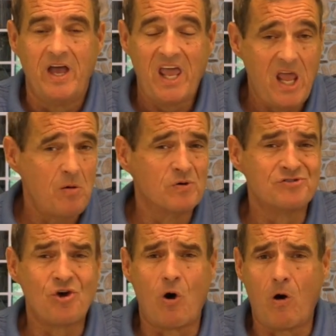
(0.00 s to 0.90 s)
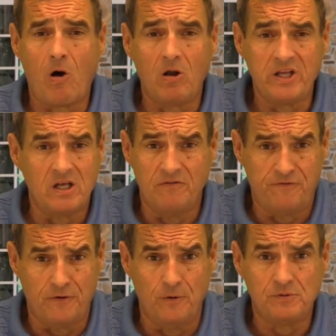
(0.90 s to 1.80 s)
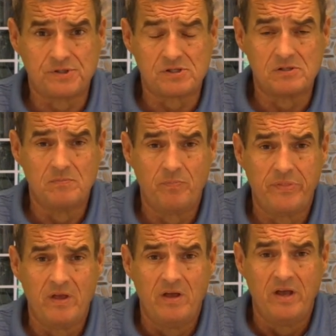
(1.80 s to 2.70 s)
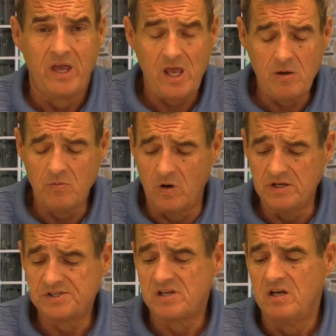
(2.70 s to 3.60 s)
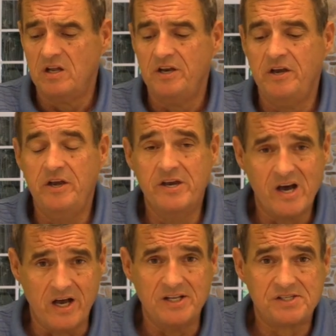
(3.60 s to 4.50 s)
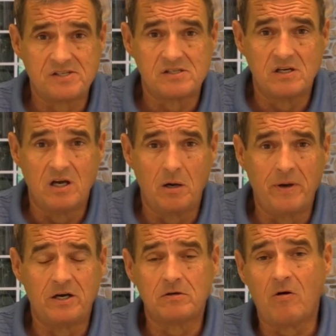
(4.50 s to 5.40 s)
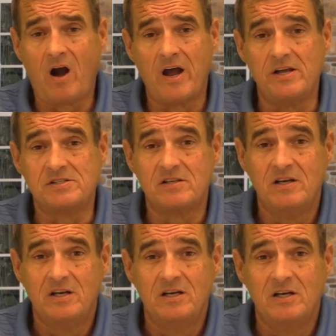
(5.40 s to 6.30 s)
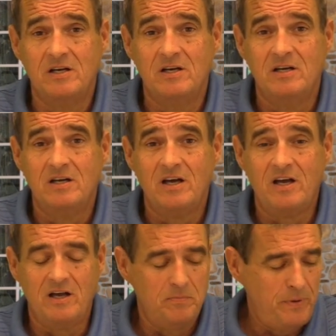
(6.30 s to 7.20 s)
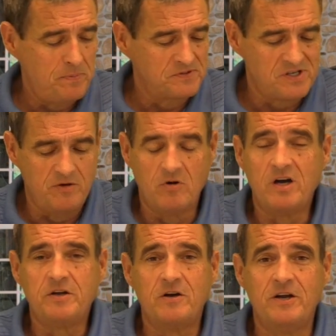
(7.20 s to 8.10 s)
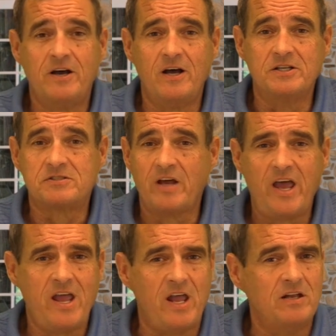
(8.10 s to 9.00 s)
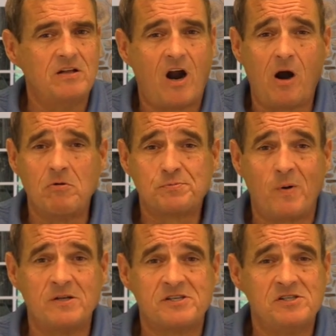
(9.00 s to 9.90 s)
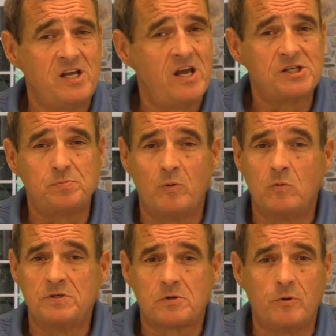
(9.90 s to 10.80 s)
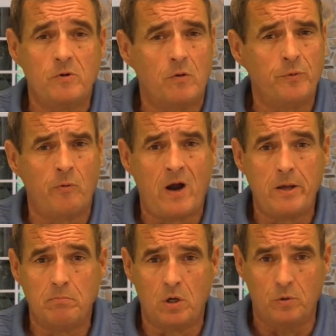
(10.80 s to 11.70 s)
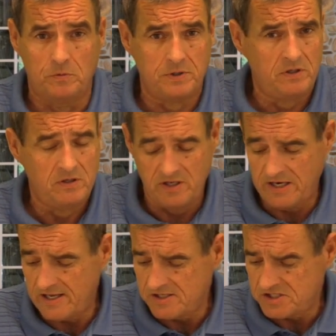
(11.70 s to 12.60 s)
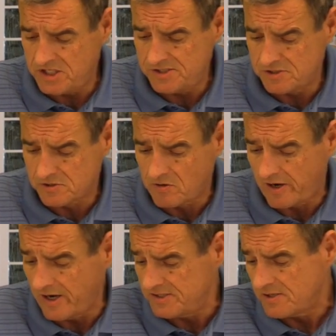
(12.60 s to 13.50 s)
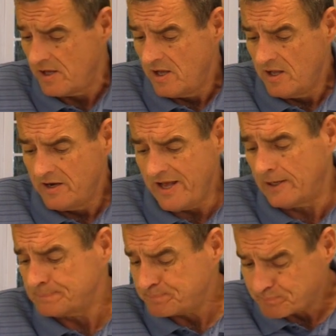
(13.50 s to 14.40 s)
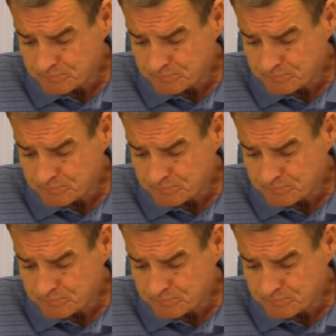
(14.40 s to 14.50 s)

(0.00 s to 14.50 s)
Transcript: He was all in, folks. He was nuts about Christ. Uh, people say, Well, you're nuts. Hey, our response is yes, but we're screwed on the right bolt, and that is Jesus Christ. Now,